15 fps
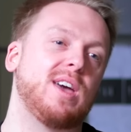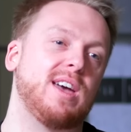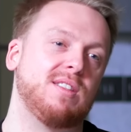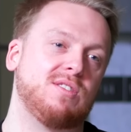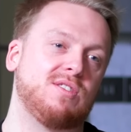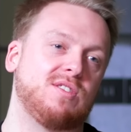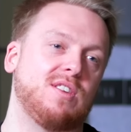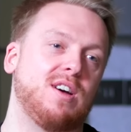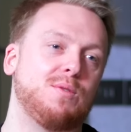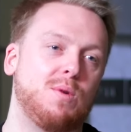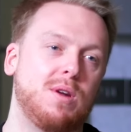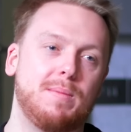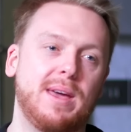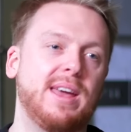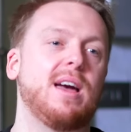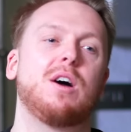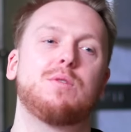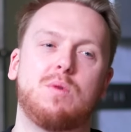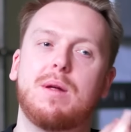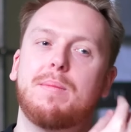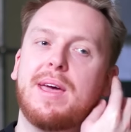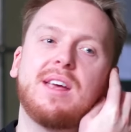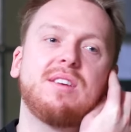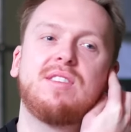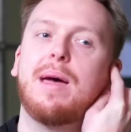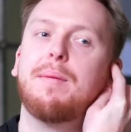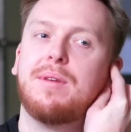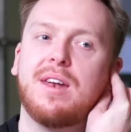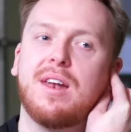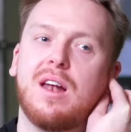kids. I'd want to be I'd want to be
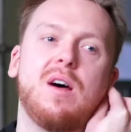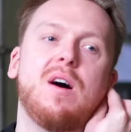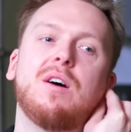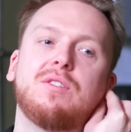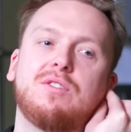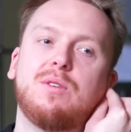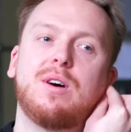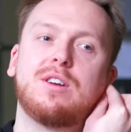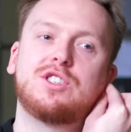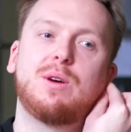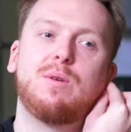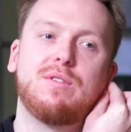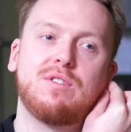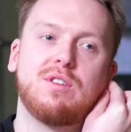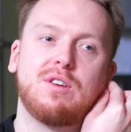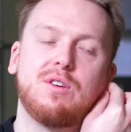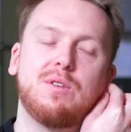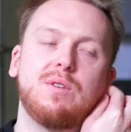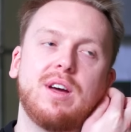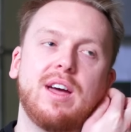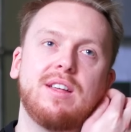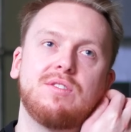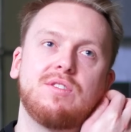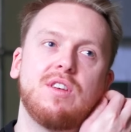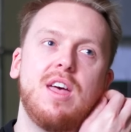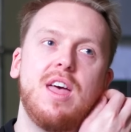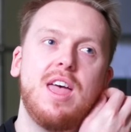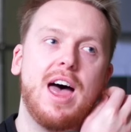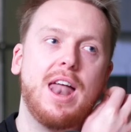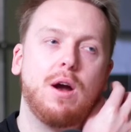accepted a lot, so I'd show off to the cool kids.
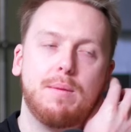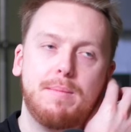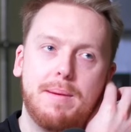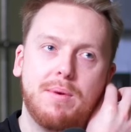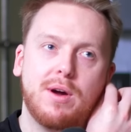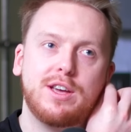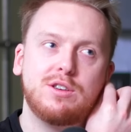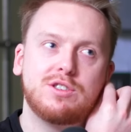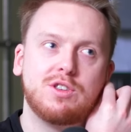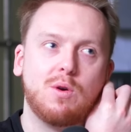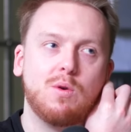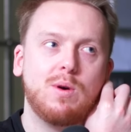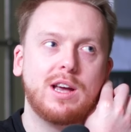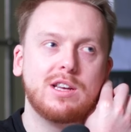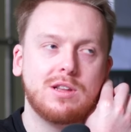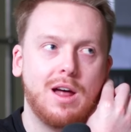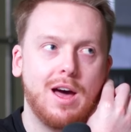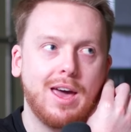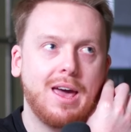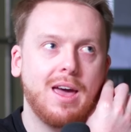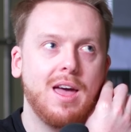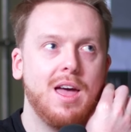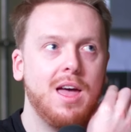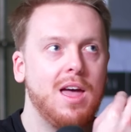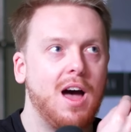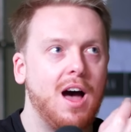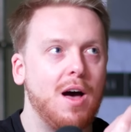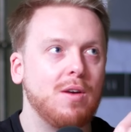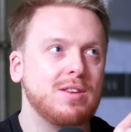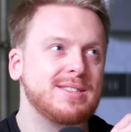And I remember I used to always like
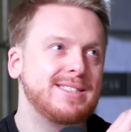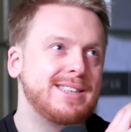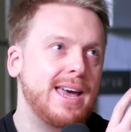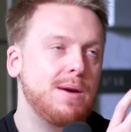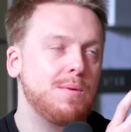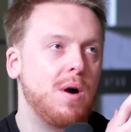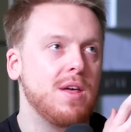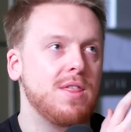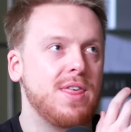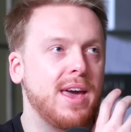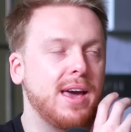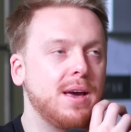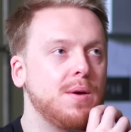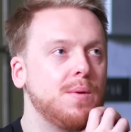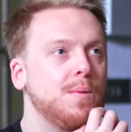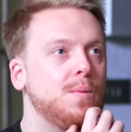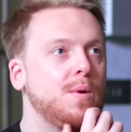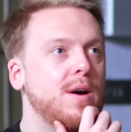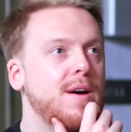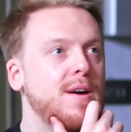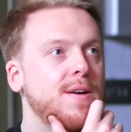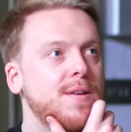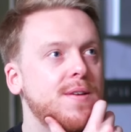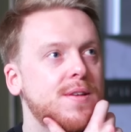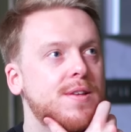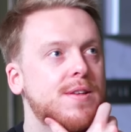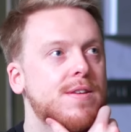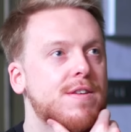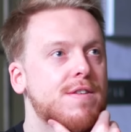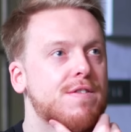say what I think were
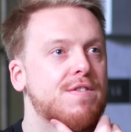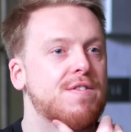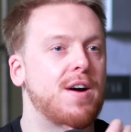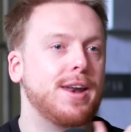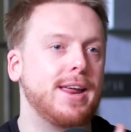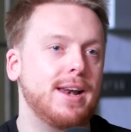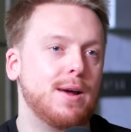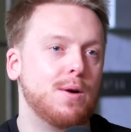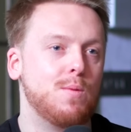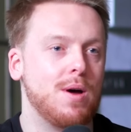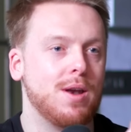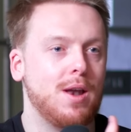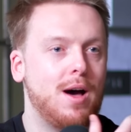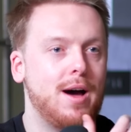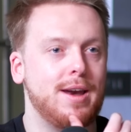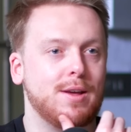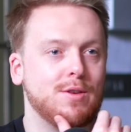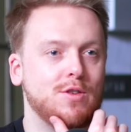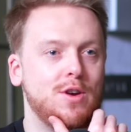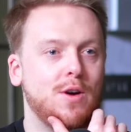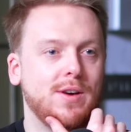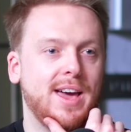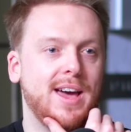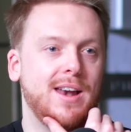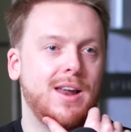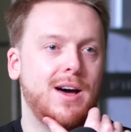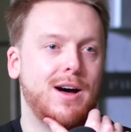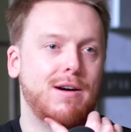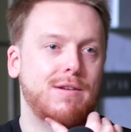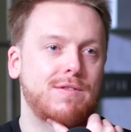funny little one-liners and not get a
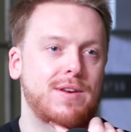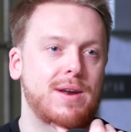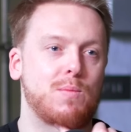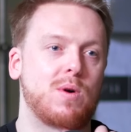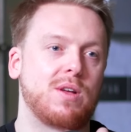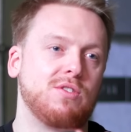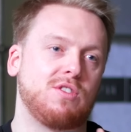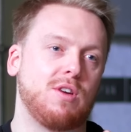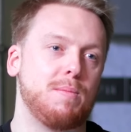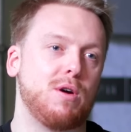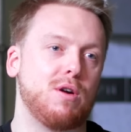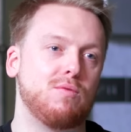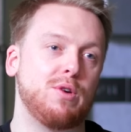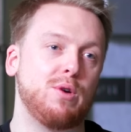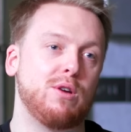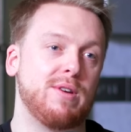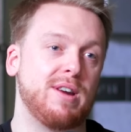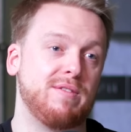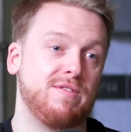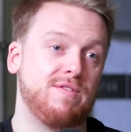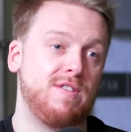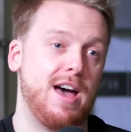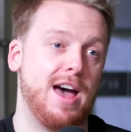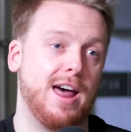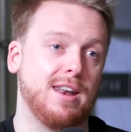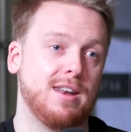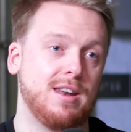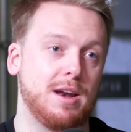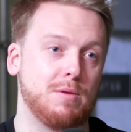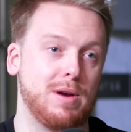laugh. And then once I put a ruler in a
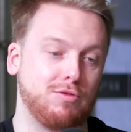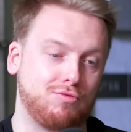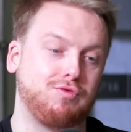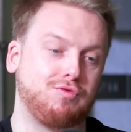fan and it went,